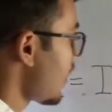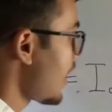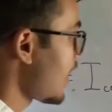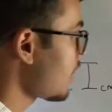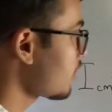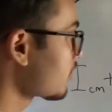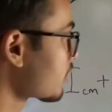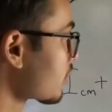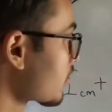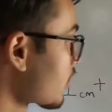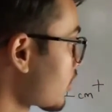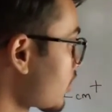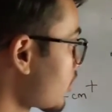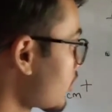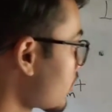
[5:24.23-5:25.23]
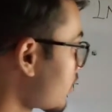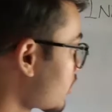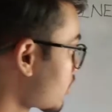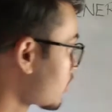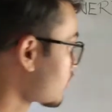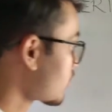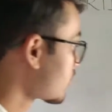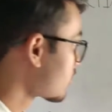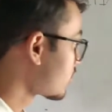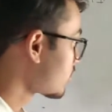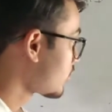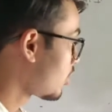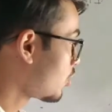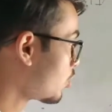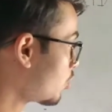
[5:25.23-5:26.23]
and
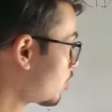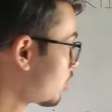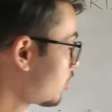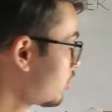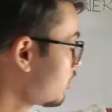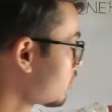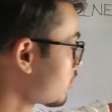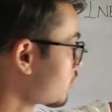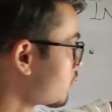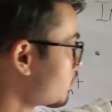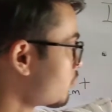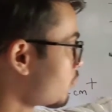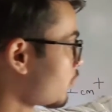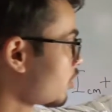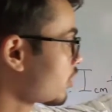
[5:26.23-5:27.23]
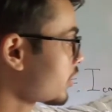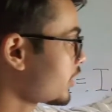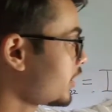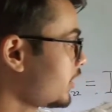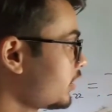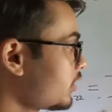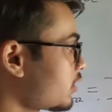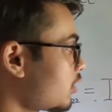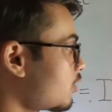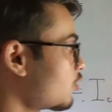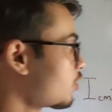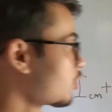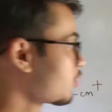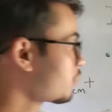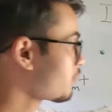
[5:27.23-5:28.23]
the whole body, the
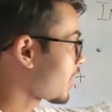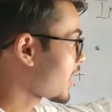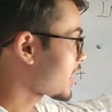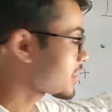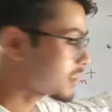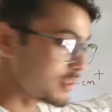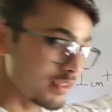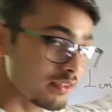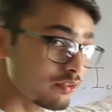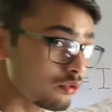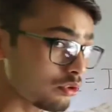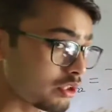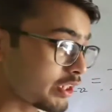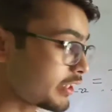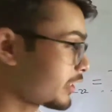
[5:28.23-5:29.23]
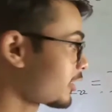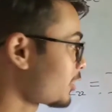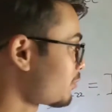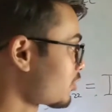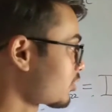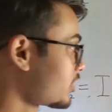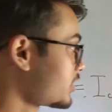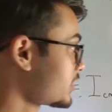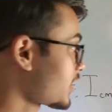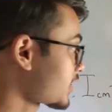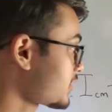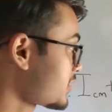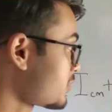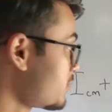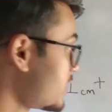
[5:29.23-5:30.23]
whole mass is rotating about this
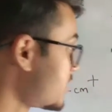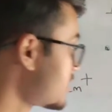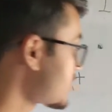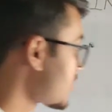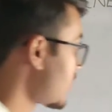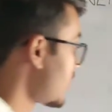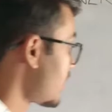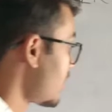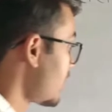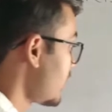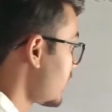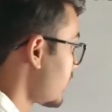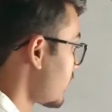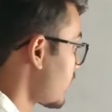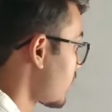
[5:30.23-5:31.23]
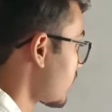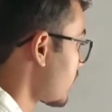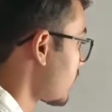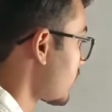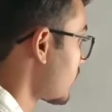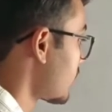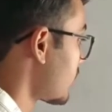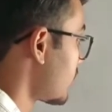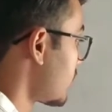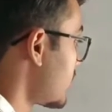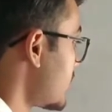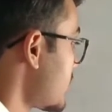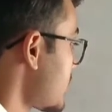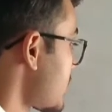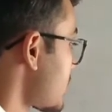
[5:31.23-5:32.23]
axis, means
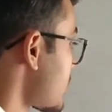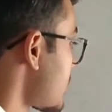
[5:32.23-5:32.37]
this